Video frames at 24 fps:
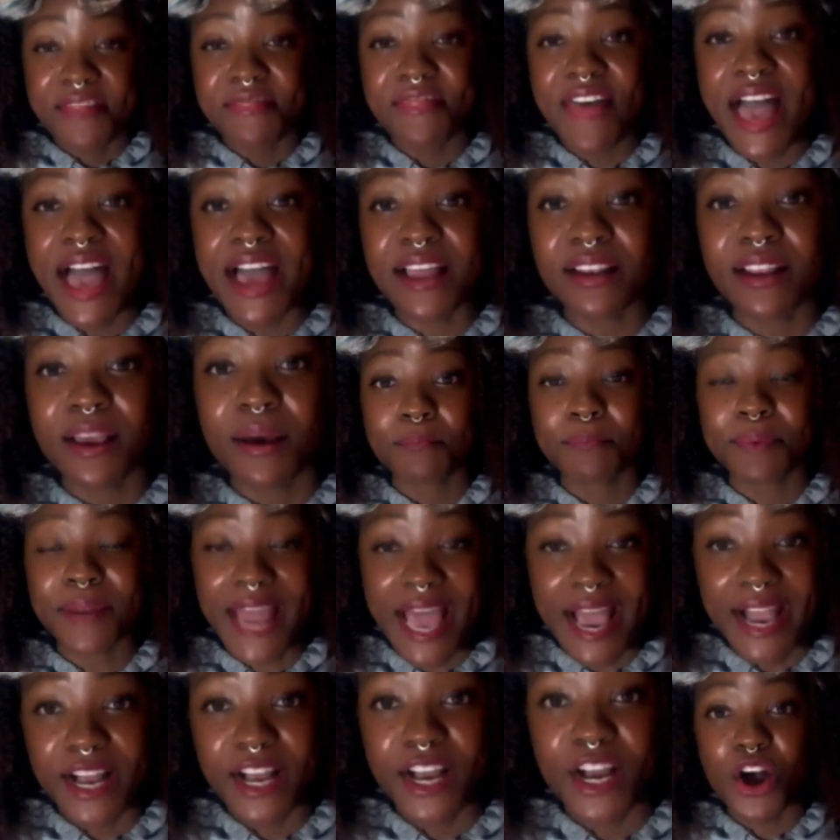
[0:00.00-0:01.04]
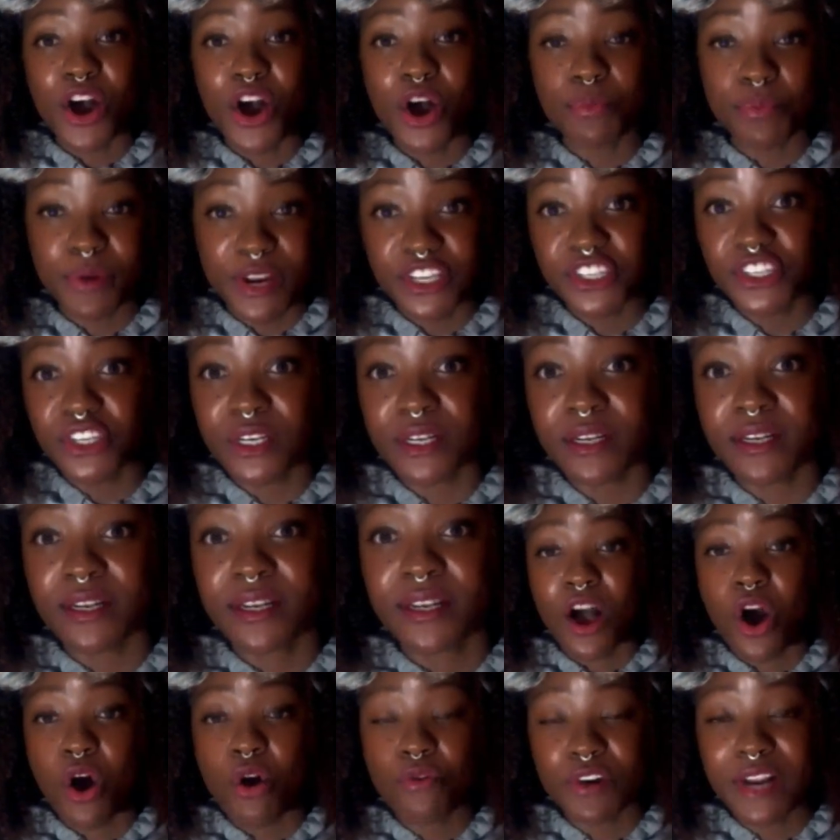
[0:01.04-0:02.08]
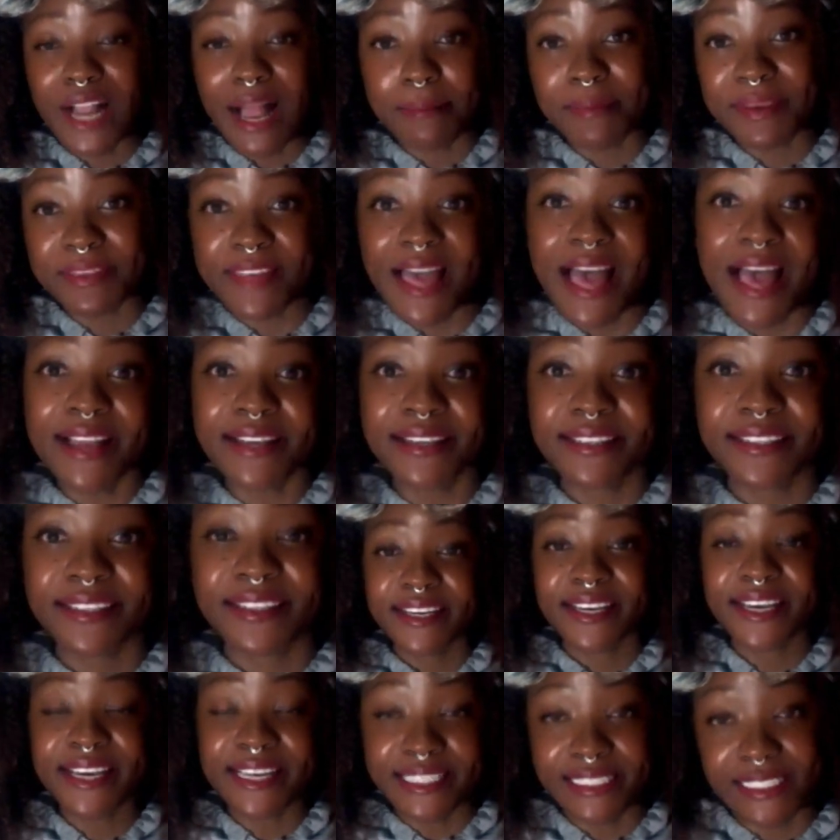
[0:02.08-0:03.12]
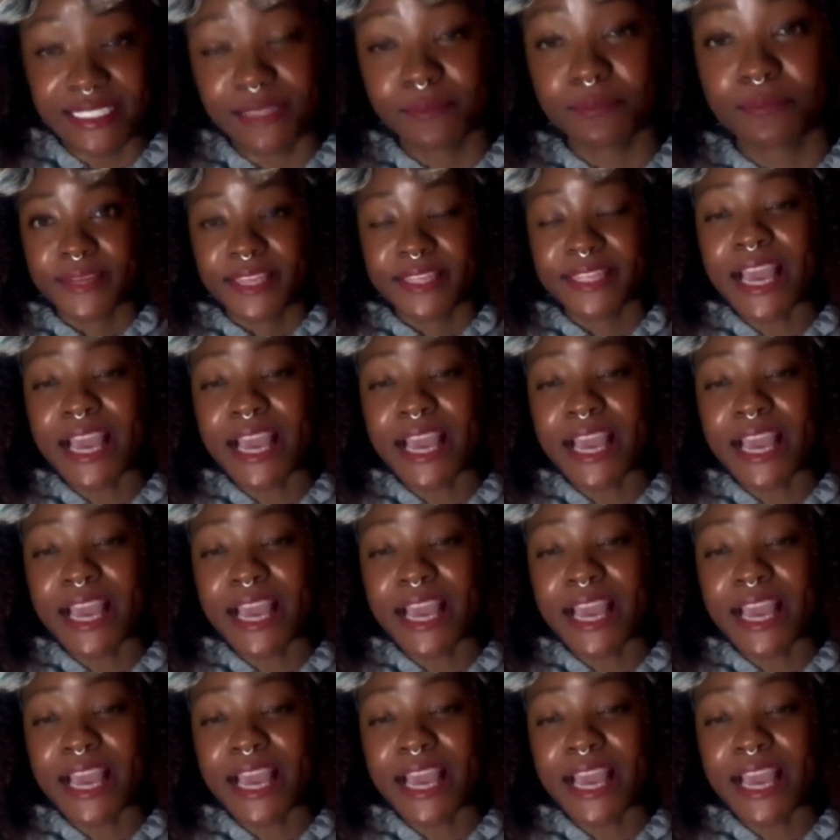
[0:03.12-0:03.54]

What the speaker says: that Black oppression, overcoming that is.